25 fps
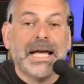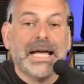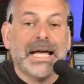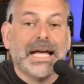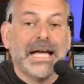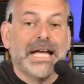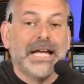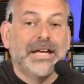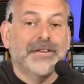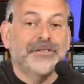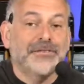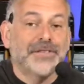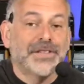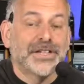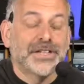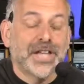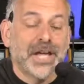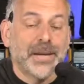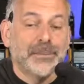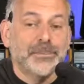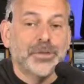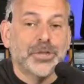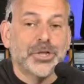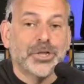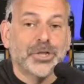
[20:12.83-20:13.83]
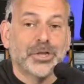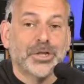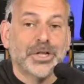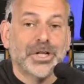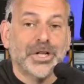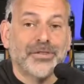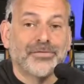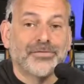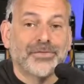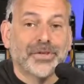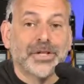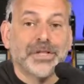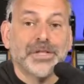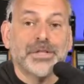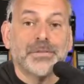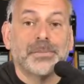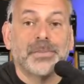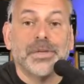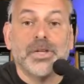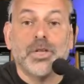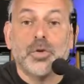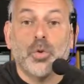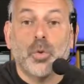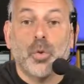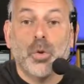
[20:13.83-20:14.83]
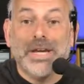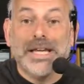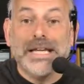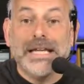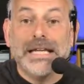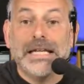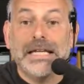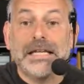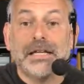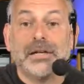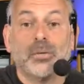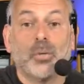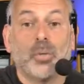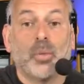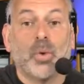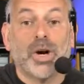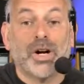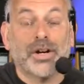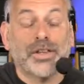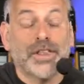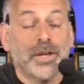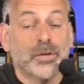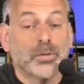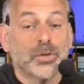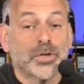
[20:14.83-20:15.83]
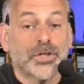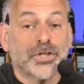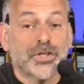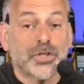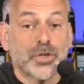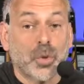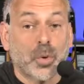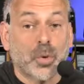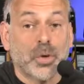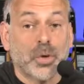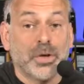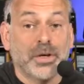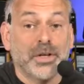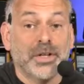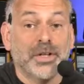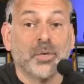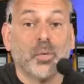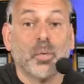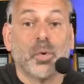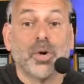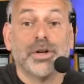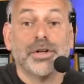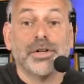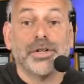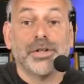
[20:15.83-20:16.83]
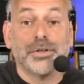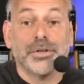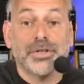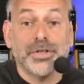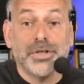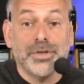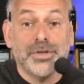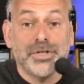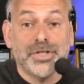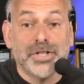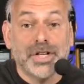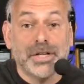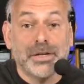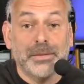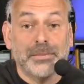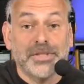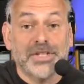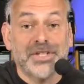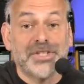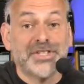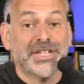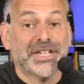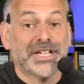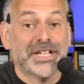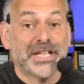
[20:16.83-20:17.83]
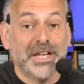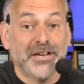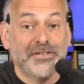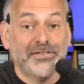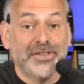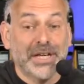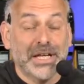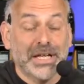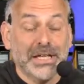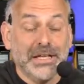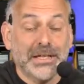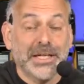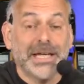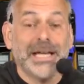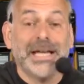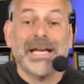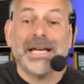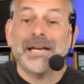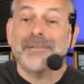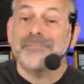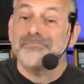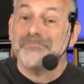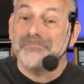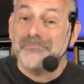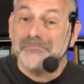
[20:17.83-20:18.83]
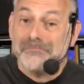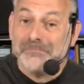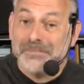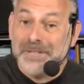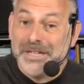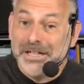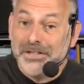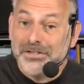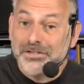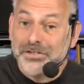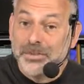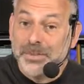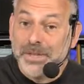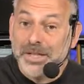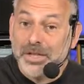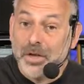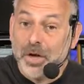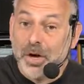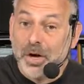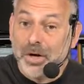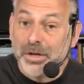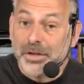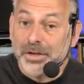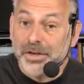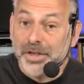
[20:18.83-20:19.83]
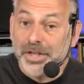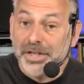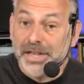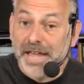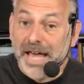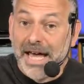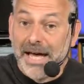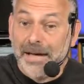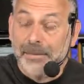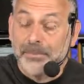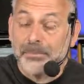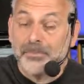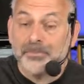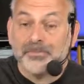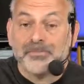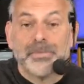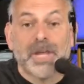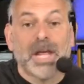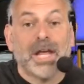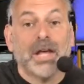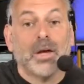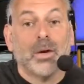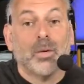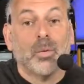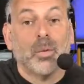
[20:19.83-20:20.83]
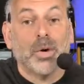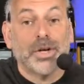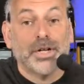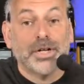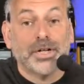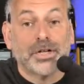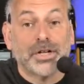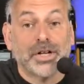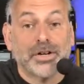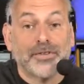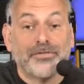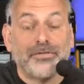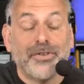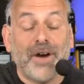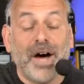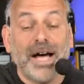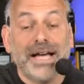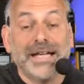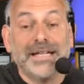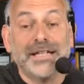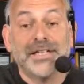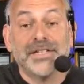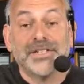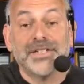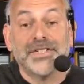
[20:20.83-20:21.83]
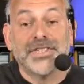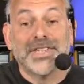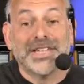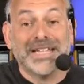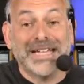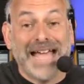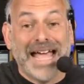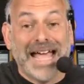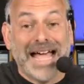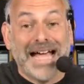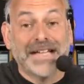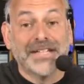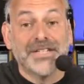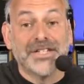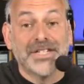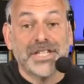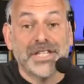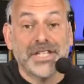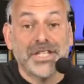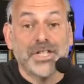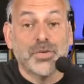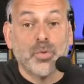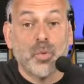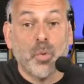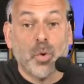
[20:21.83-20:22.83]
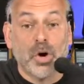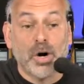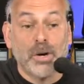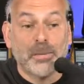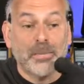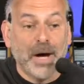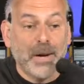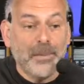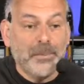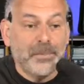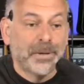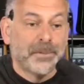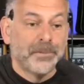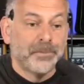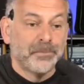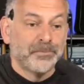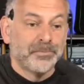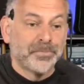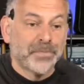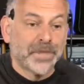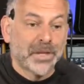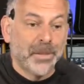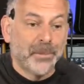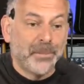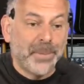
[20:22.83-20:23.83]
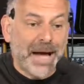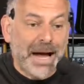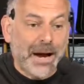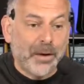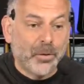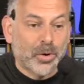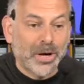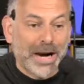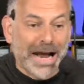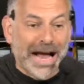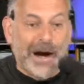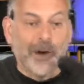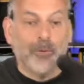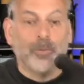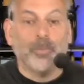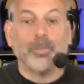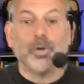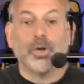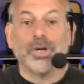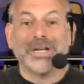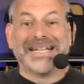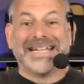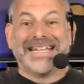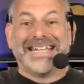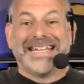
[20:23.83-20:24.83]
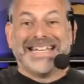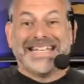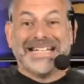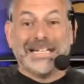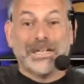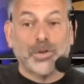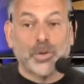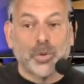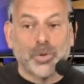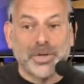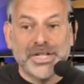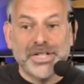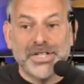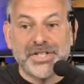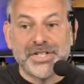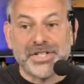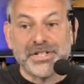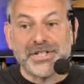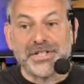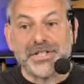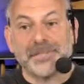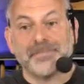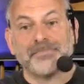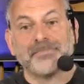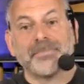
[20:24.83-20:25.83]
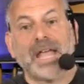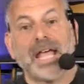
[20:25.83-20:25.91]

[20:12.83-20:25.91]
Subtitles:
If the temperature difference between where they were stored and where you're using them is significant, it needs to be longer than that. What you're going to find is that as these warm up, the power output increases.